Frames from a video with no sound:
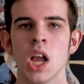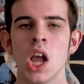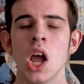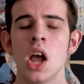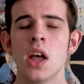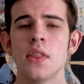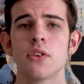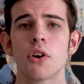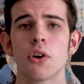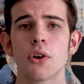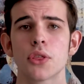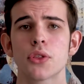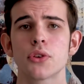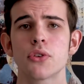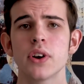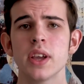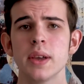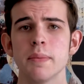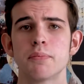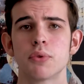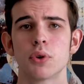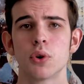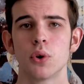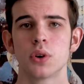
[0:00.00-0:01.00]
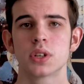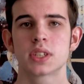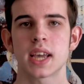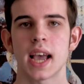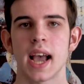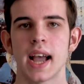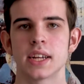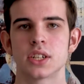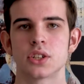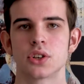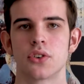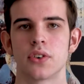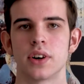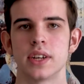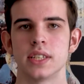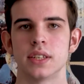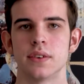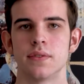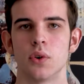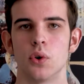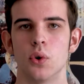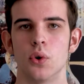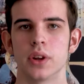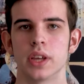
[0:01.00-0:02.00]
There are 3 broad categories of
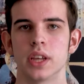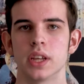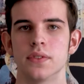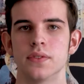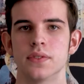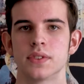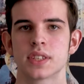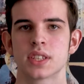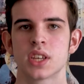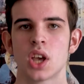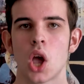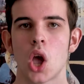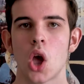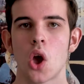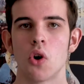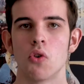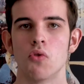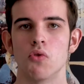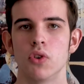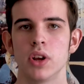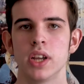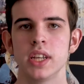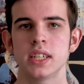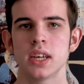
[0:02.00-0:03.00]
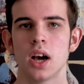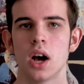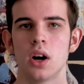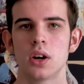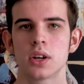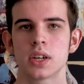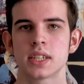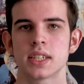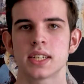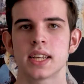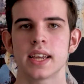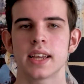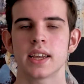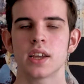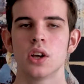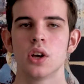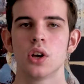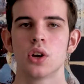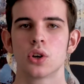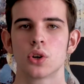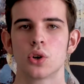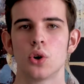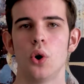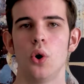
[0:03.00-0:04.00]
audience: retargeting,
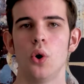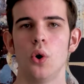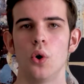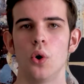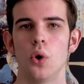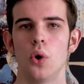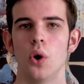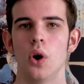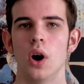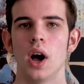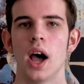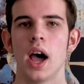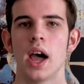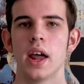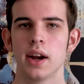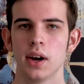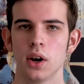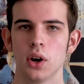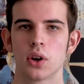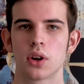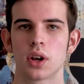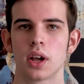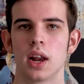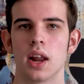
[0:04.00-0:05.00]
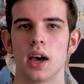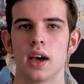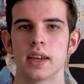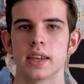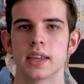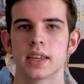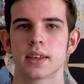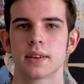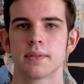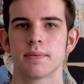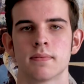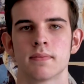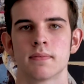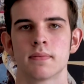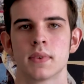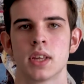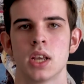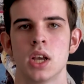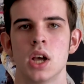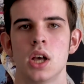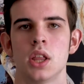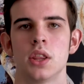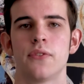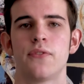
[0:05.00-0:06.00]
core, and lookalike.
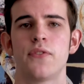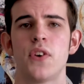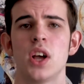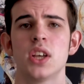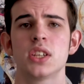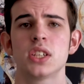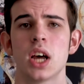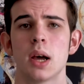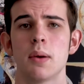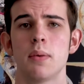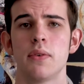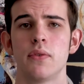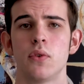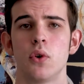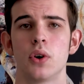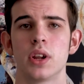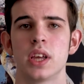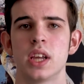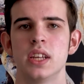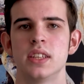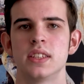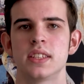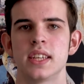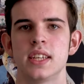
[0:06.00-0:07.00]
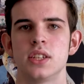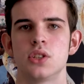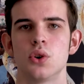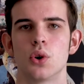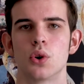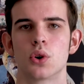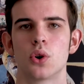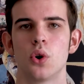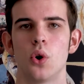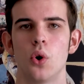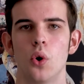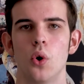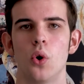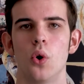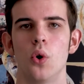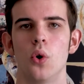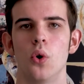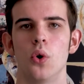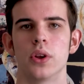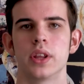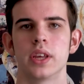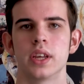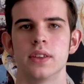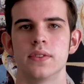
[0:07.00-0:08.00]
The first type of audience is your core
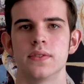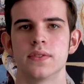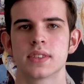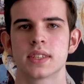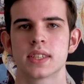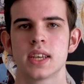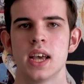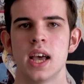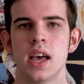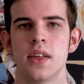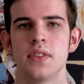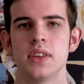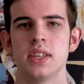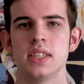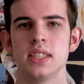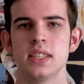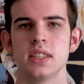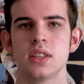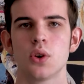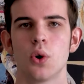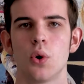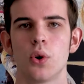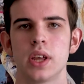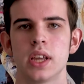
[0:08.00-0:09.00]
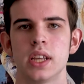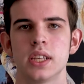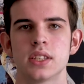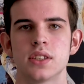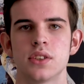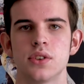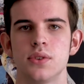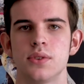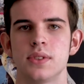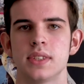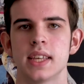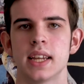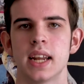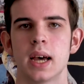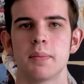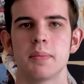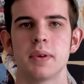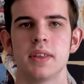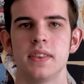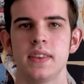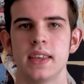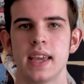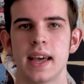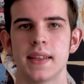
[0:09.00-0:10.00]
audience. This is the audience that you set up in
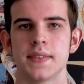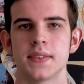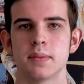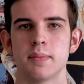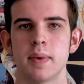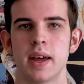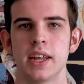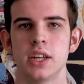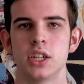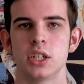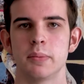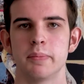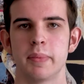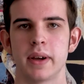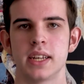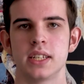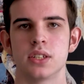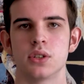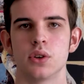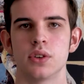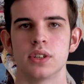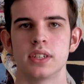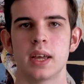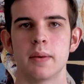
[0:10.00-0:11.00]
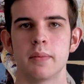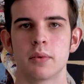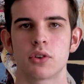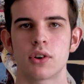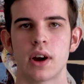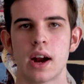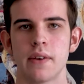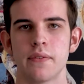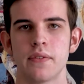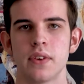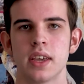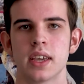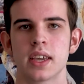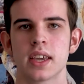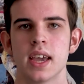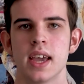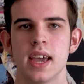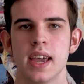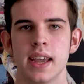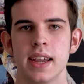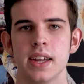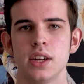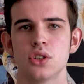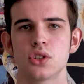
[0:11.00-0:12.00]
the Ads Manager based on demographic,
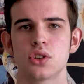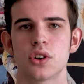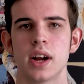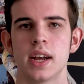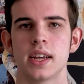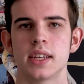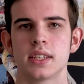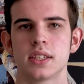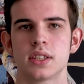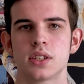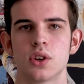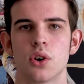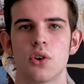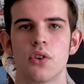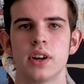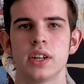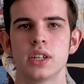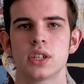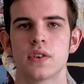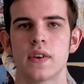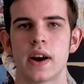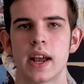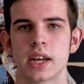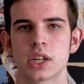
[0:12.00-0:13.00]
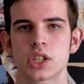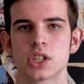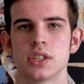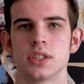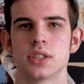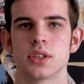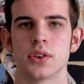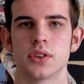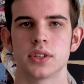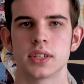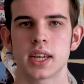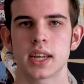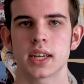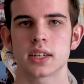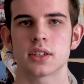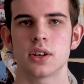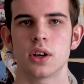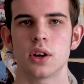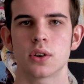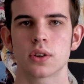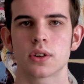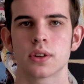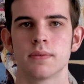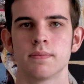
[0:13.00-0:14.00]
interests, or interactions on
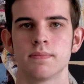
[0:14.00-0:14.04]
TikTok.